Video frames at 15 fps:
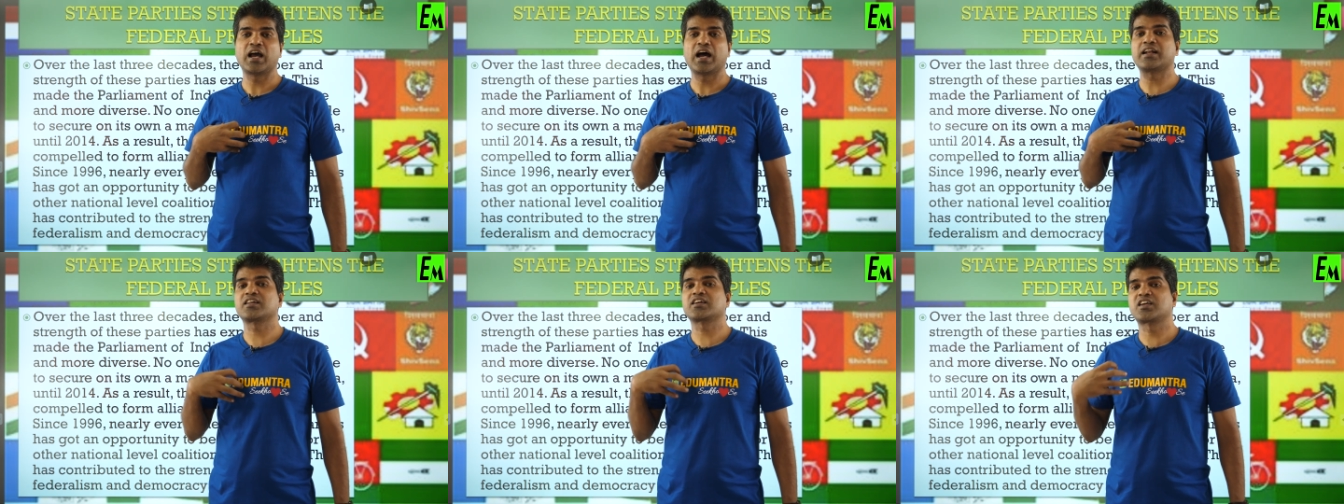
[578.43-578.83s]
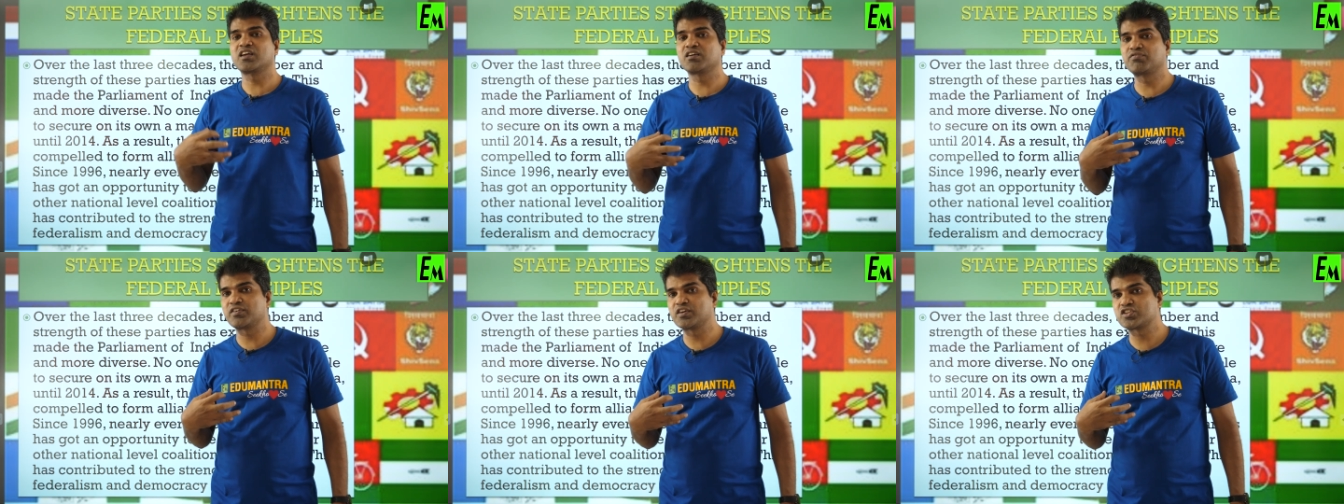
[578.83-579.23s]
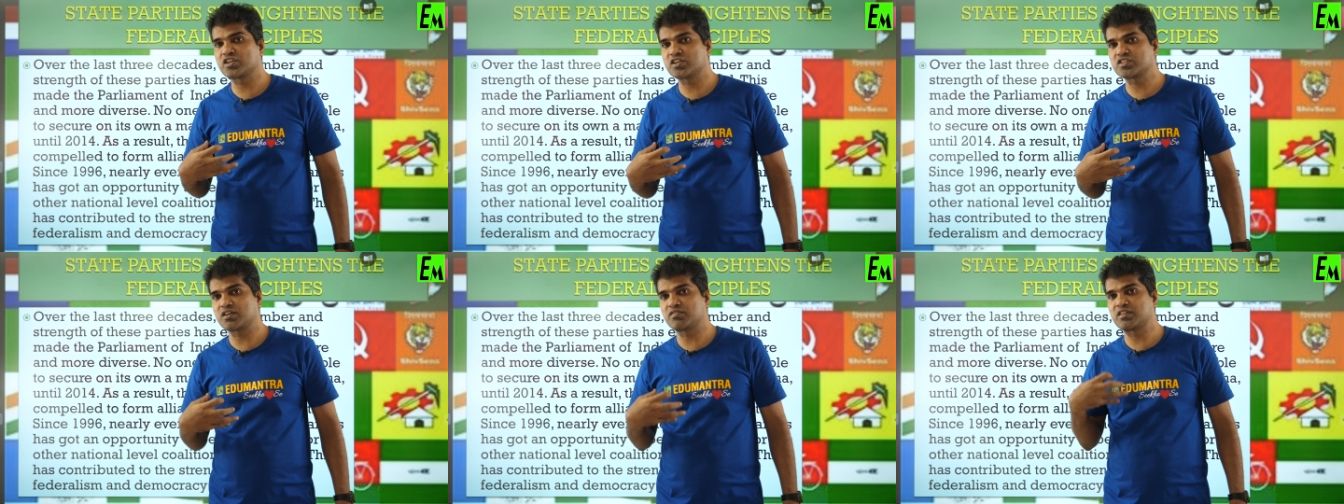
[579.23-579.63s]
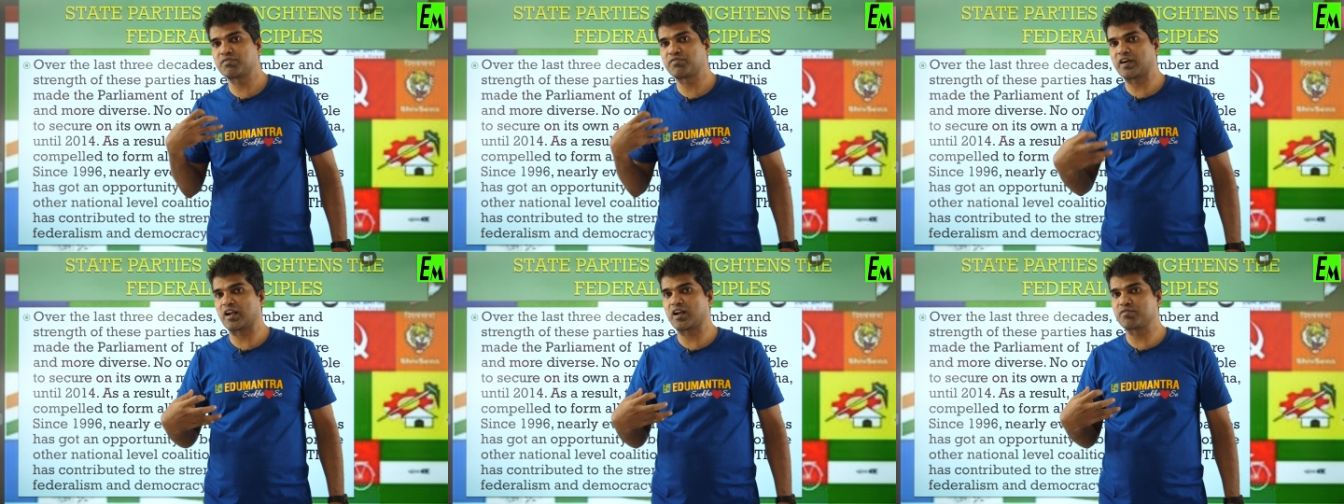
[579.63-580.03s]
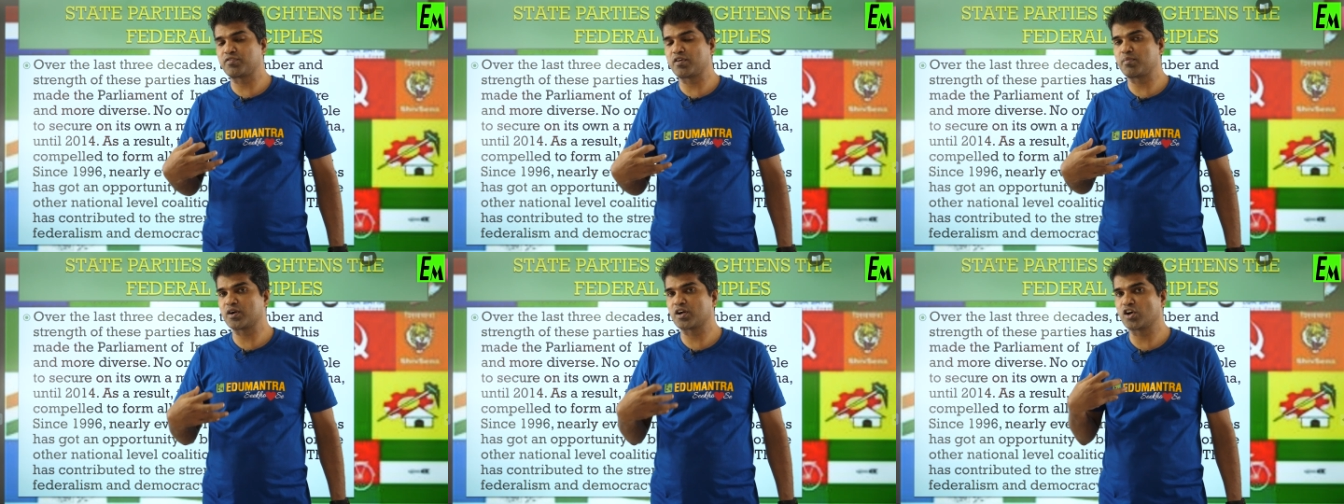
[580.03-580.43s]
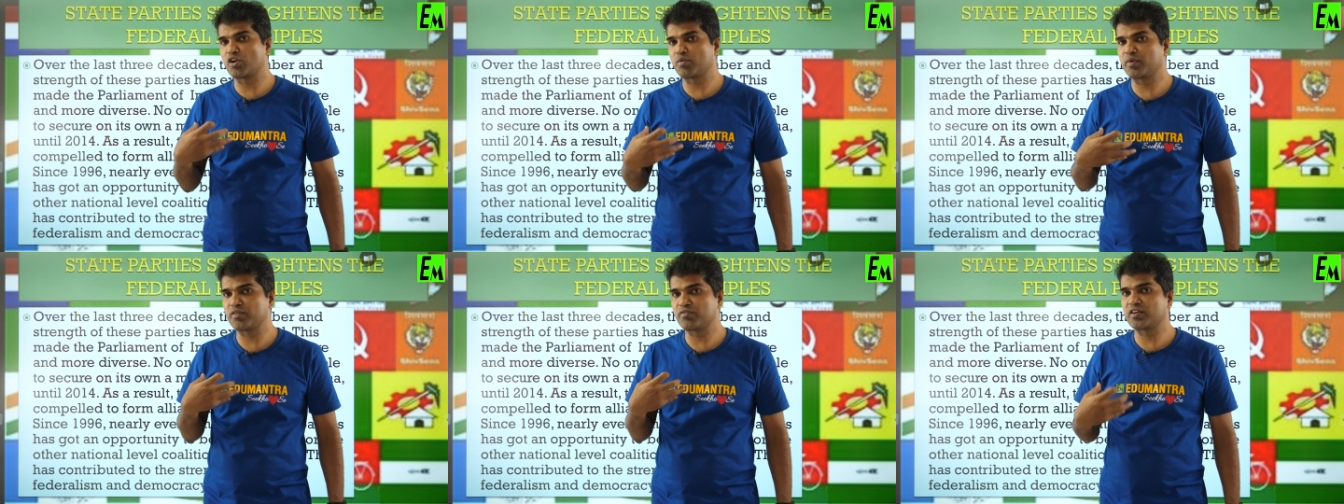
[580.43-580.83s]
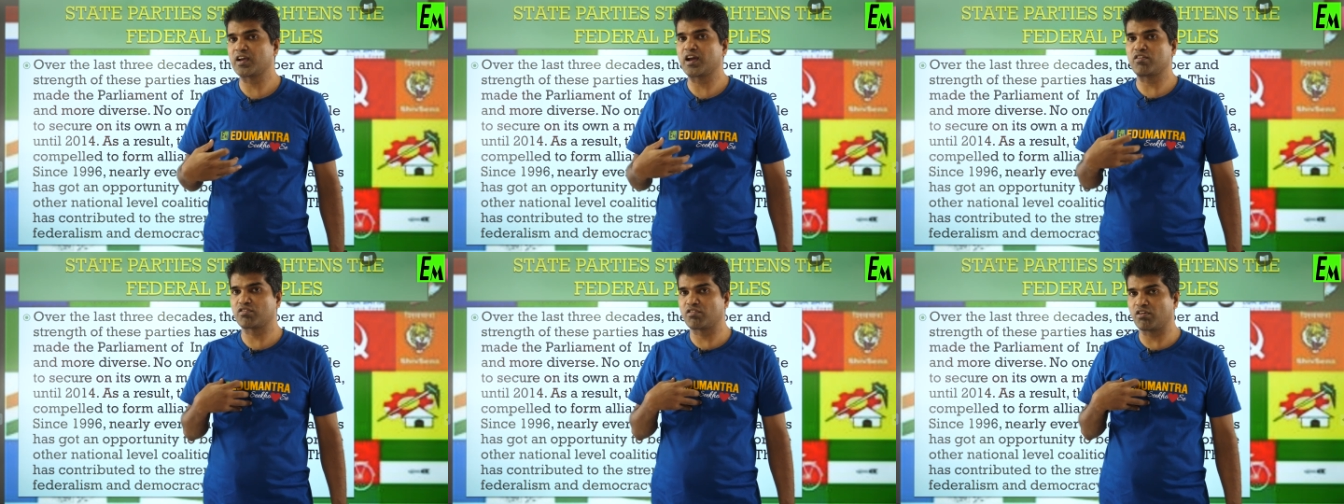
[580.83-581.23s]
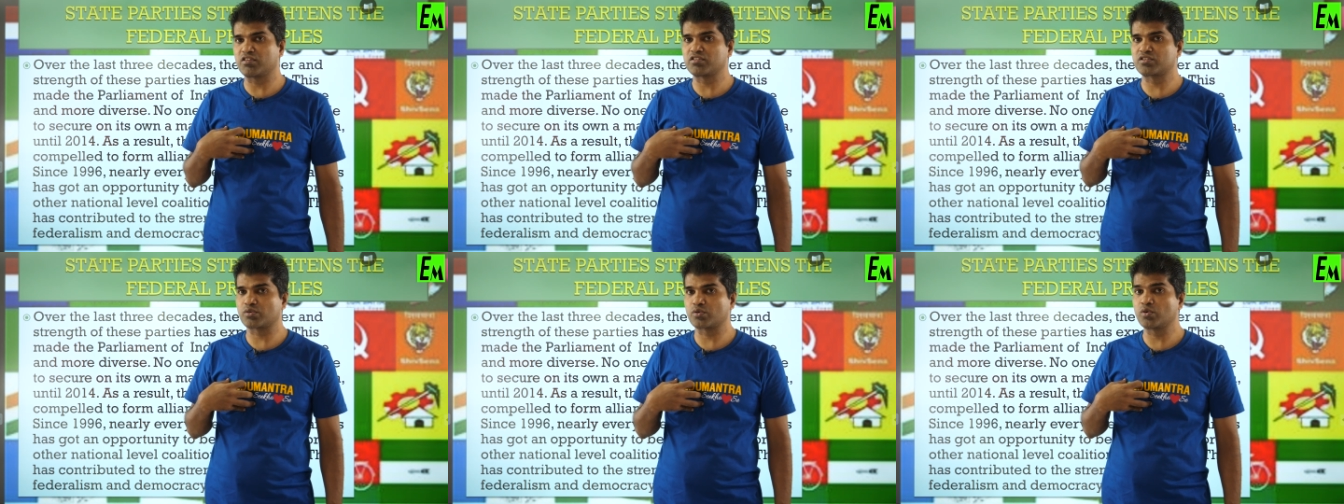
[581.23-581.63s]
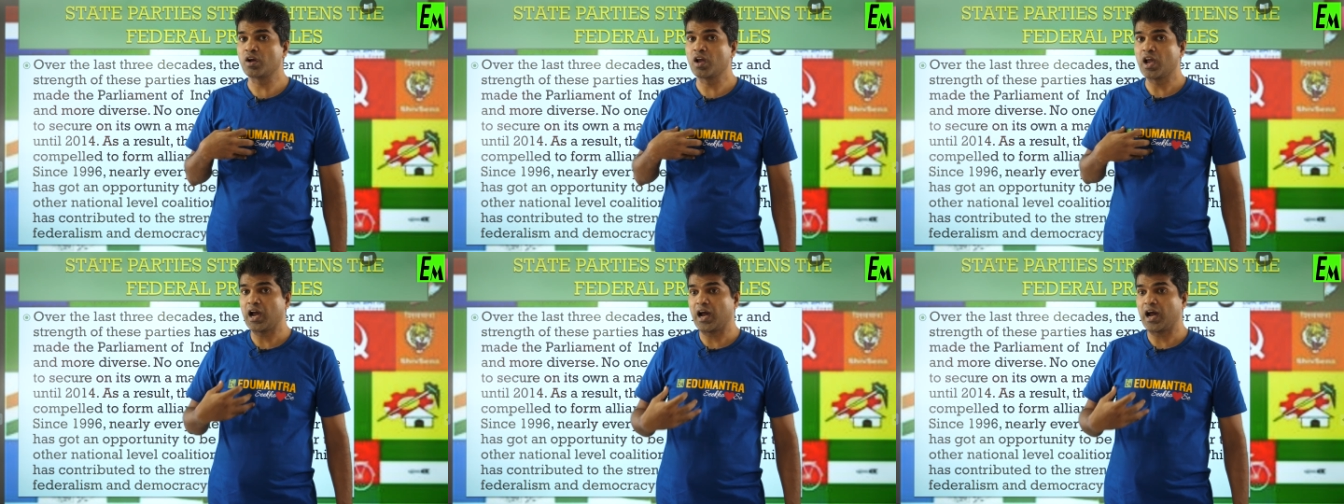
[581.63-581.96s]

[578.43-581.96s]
and the key features of the federal form of government we have gone through